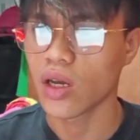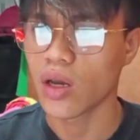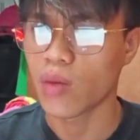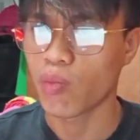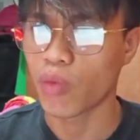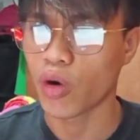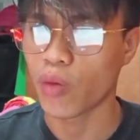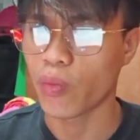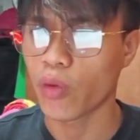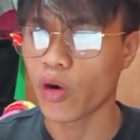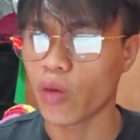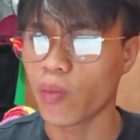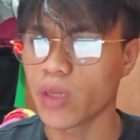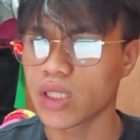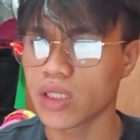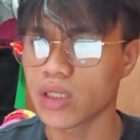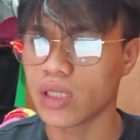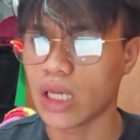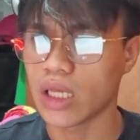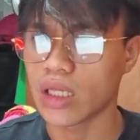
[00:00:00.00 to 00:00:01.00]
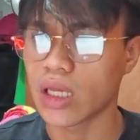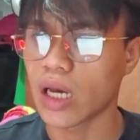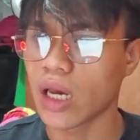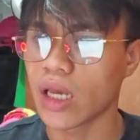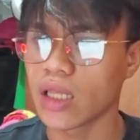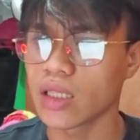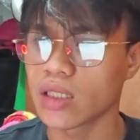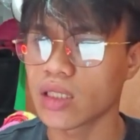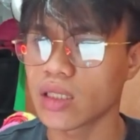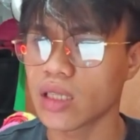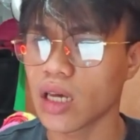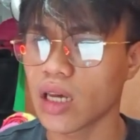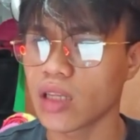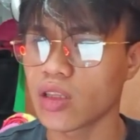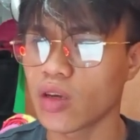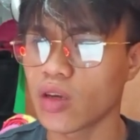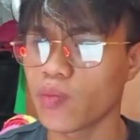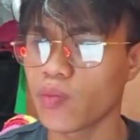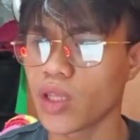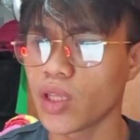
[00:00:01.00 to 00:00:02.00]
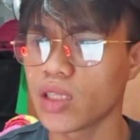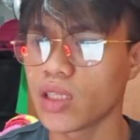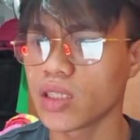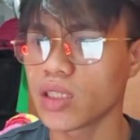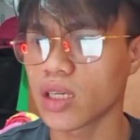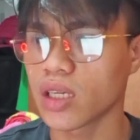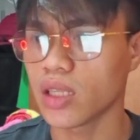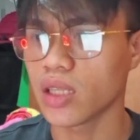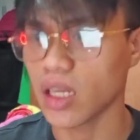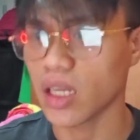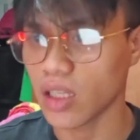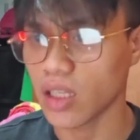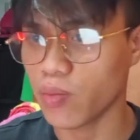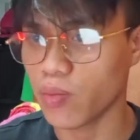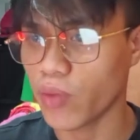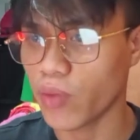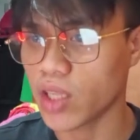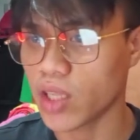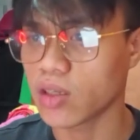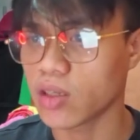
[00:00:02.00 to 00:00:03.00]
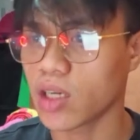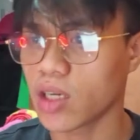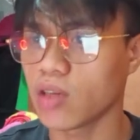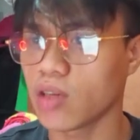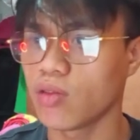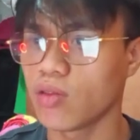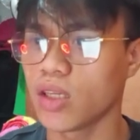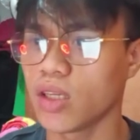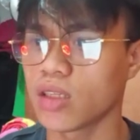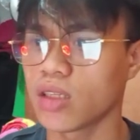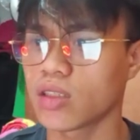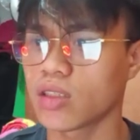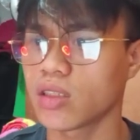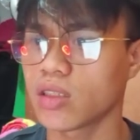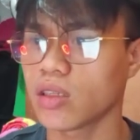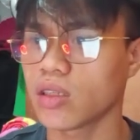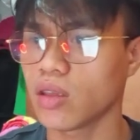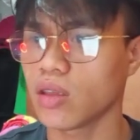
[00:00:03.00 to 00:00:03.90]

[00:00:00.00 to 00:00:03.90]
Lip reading: performance data instead of the designated metric units